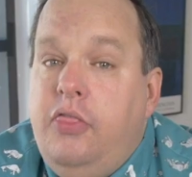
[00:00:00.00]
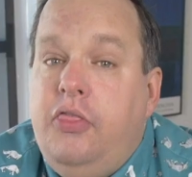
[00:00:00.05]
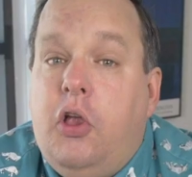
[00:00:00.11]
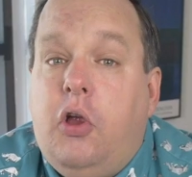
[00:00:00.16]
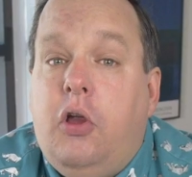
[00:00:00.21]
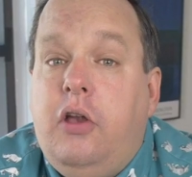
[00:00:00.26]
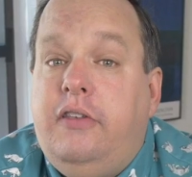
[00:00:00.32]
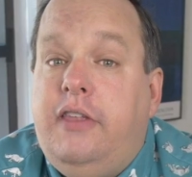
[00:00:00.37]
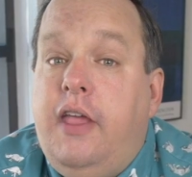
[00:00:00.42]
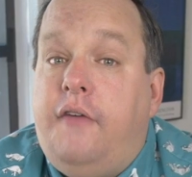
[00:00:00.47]

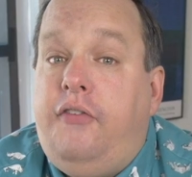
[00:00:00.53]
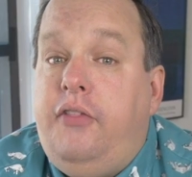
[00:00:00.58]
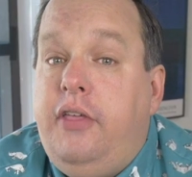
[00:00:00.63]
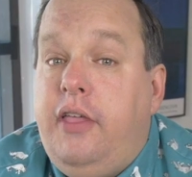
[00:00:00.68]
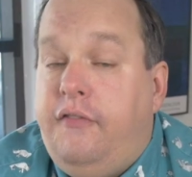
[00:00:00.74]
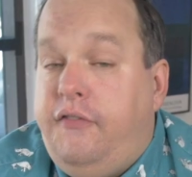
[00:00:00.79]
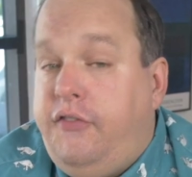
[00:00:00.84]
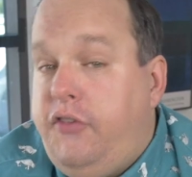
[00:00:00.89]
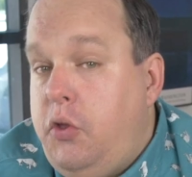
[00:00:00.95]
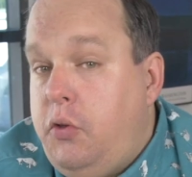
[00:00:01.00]
There are
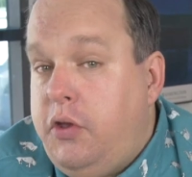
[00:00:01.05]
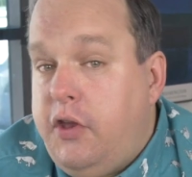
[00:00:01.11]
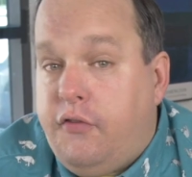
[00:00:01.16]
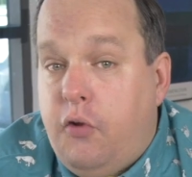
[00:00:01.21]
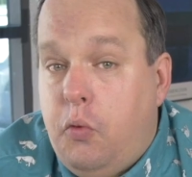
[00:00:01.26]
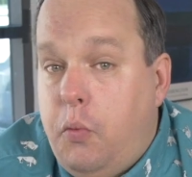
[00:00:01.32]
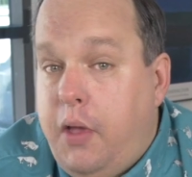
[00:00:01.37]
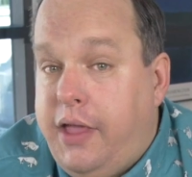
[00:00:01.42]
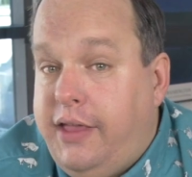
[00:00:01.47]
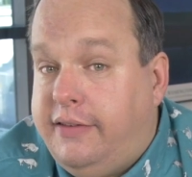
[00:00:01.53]
definitely a few
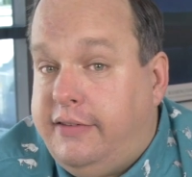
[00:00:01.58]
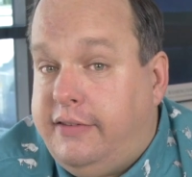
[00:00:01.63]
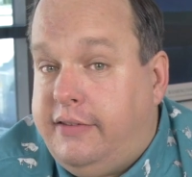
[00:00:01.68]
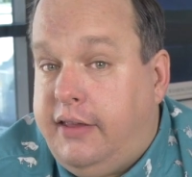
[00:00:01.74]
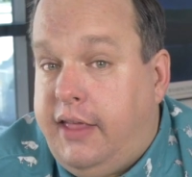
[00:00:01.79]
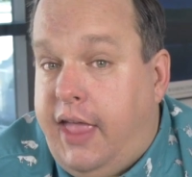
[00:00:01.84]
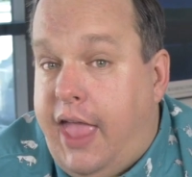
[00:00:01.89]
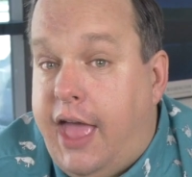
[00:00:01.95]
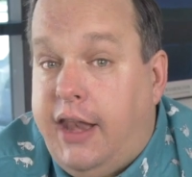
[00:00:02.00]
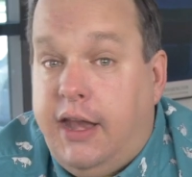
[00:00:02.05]
different ways
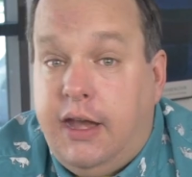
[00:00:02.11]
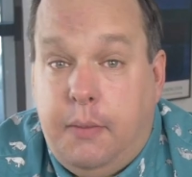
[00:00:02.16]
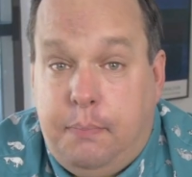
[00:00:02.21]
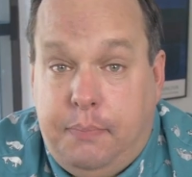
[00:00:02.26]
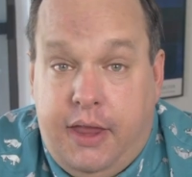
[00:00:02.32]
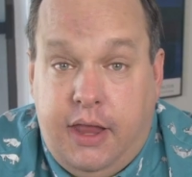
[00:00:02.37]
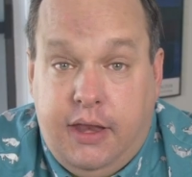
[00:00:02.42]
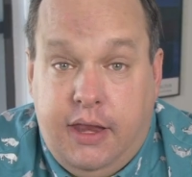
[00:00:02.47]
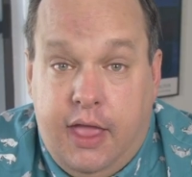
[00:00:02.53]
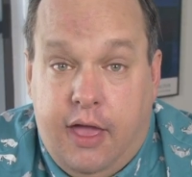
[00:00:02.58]
to edit a
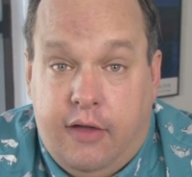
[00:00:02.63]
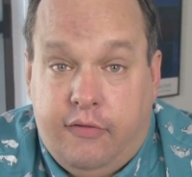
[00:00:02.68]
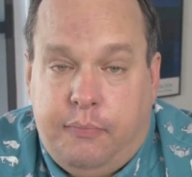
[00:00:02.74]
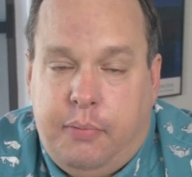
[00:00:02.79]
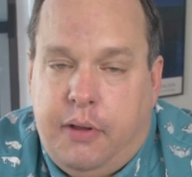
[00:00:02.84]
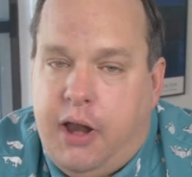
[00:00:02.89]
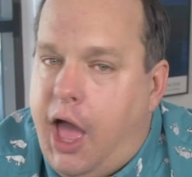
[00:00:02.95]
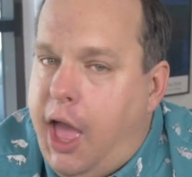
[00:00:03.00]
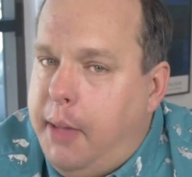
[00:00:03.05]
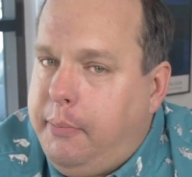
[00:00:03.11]
PDF,
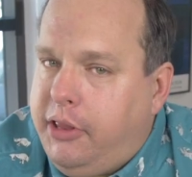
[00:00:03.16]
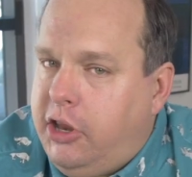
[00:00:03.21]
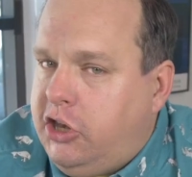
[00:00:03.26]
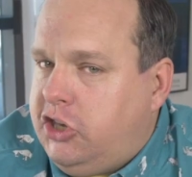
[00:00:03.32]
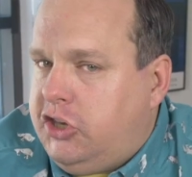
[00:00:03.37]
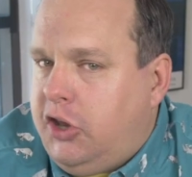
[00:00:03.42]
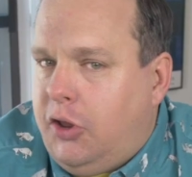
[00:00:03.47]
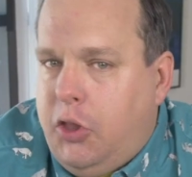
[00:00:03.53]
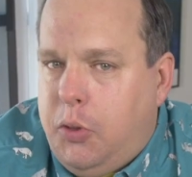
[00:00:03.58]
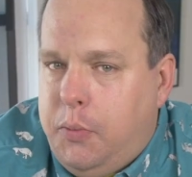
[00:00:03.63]
but I'm gonna
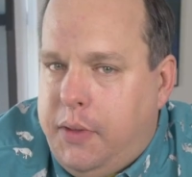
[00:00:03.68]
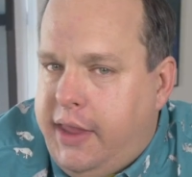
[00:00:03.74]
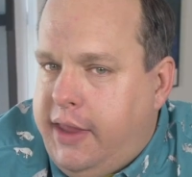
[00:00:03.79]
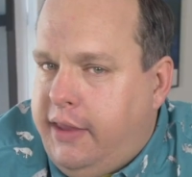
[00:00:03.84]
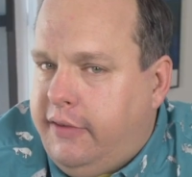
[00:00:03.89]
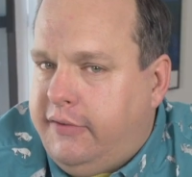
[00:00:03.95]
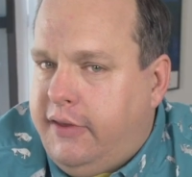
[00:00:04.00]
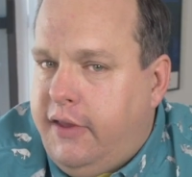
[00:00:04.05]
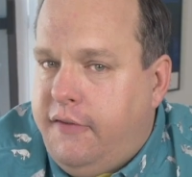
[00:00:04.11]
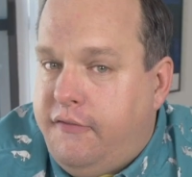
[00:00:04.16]
show you
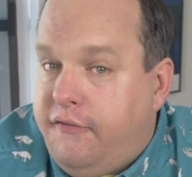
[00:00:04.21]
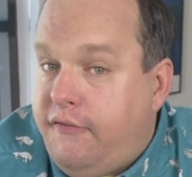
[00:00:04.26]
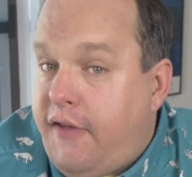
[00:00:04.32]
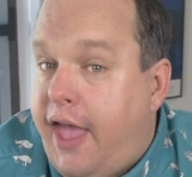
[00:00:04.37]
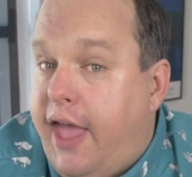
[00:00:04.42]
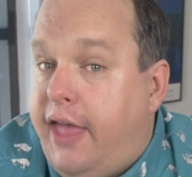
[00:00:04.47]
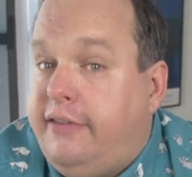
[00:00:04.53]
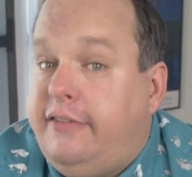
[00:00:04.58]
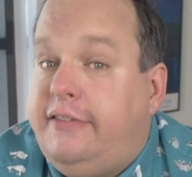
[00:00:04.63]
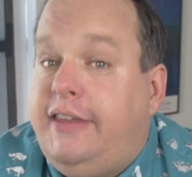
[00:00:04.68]
easy,
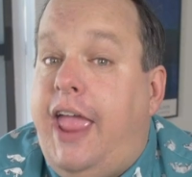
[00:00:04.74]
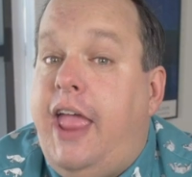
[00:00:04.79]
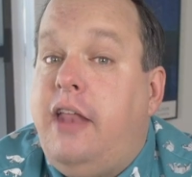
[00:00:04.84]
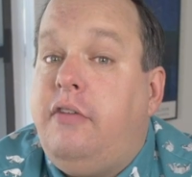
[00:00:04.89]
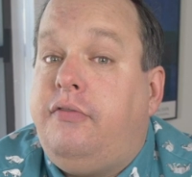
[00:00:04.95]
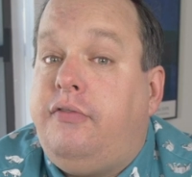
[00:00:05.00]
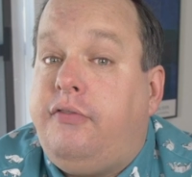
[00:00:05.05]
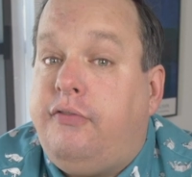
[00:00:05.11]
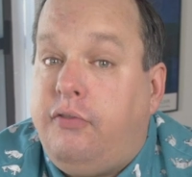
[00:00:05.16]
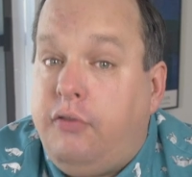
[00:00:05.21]
fast,
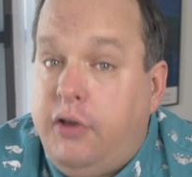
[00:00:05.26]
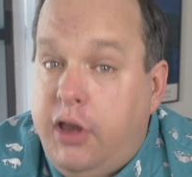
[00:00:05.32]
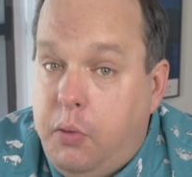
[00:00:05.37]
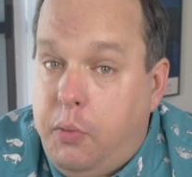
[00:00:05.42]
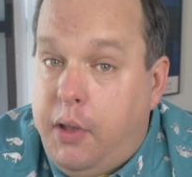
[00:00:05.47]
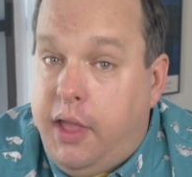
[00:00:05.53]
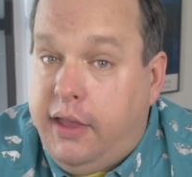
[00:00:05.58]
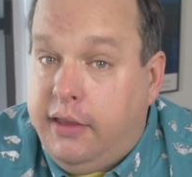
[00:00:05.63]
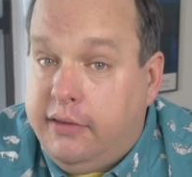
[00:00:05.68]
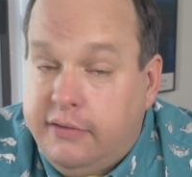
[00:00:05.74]
and free
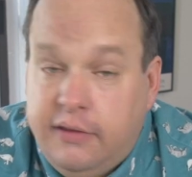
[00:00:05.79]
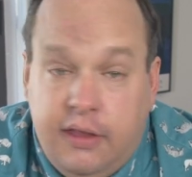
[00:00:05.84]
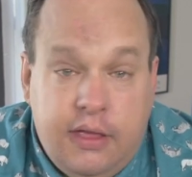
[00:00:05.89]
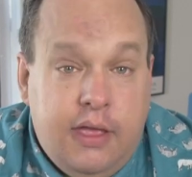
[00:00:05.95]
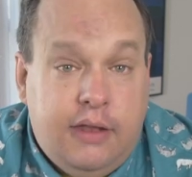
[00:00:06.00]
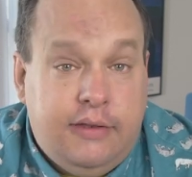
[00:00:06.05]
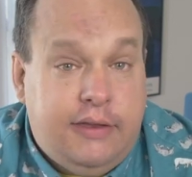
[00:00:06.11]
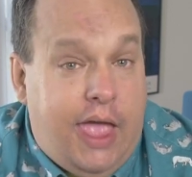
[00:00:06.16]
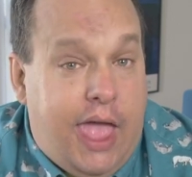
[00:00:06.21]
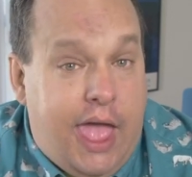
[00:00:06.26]
ways
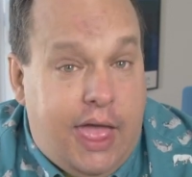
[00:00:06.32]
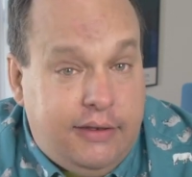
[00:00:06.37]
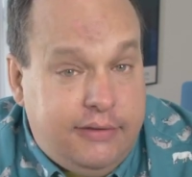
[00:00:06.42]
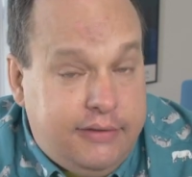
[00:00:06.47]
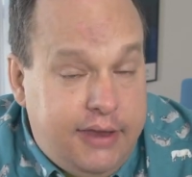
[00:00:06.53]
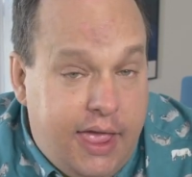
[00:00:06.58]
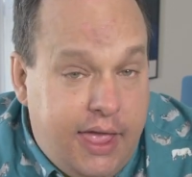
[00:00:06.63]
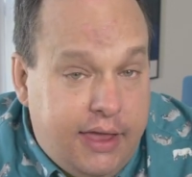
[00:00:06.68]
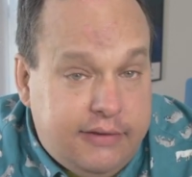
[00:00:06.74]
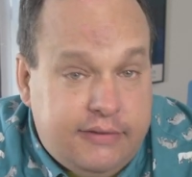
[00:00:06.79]
to add
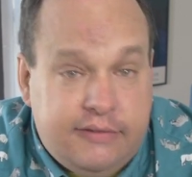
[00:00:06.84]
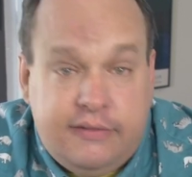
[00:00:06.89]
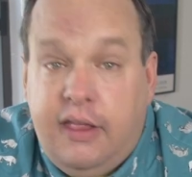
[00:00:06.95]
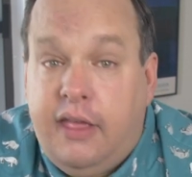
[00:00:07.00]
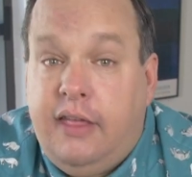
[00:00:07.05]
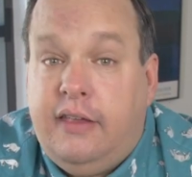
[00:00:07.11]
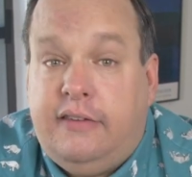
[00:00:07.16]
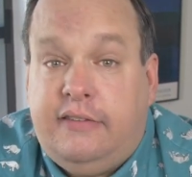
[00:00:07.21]
text,